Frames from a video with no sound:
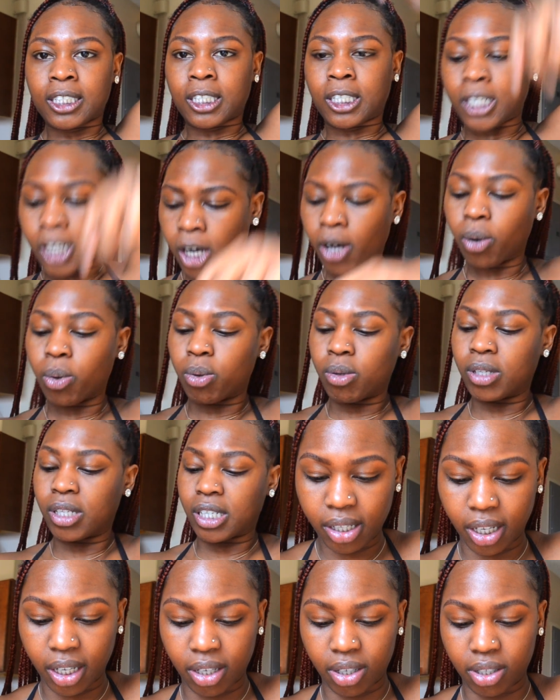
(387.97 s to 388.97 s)
go.
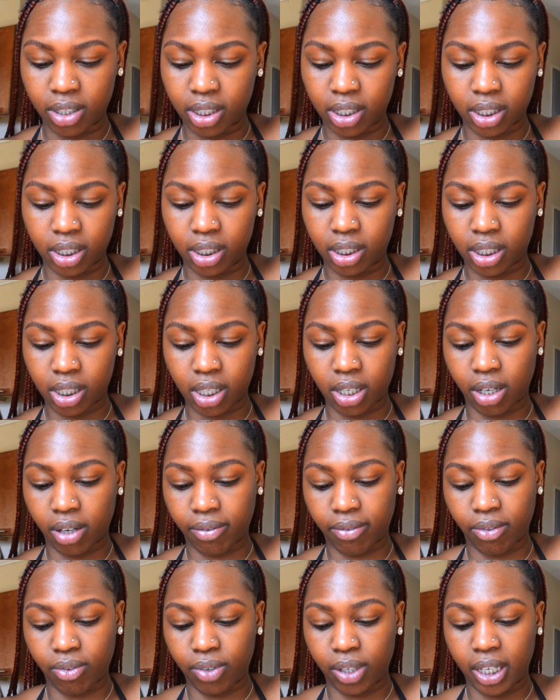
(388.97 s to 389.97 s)
I honestly took off 3